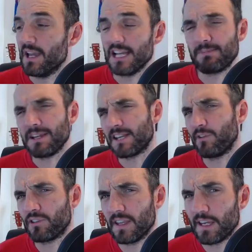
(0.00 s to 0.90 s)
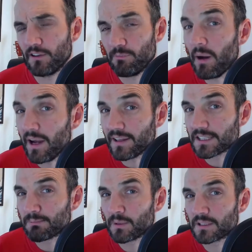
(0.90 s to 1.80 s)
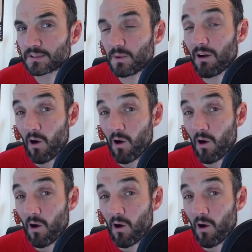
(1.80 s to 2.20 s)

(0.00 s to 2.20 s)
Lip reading: especially if you're thinking of buying this book as well